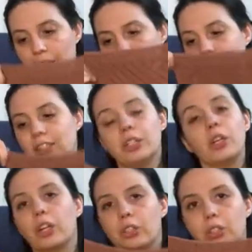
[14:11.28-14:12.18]
it's so
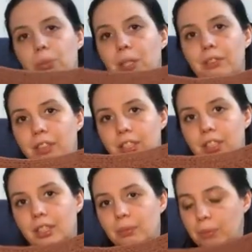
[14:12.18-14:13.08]
close to being
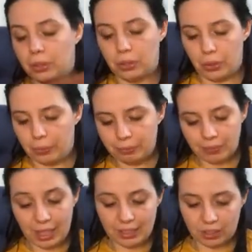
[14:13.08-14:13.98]
finished, but no,
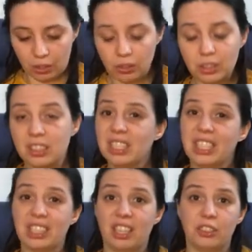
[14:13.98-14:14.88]
it's not.
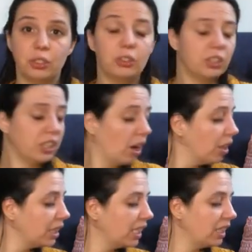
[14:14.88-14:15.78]
And also the
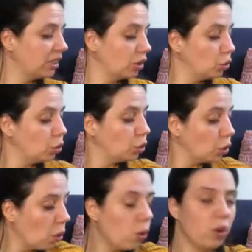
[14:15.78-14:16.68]
yarn is
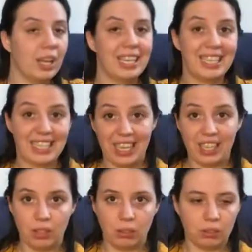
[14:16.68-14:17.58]
so
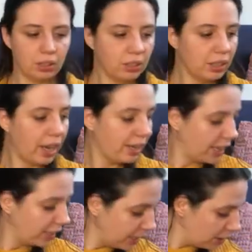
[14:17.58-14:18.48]
tangled and
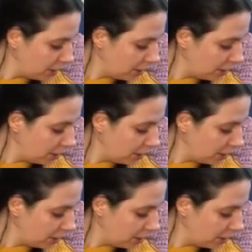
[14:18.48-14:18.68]
I did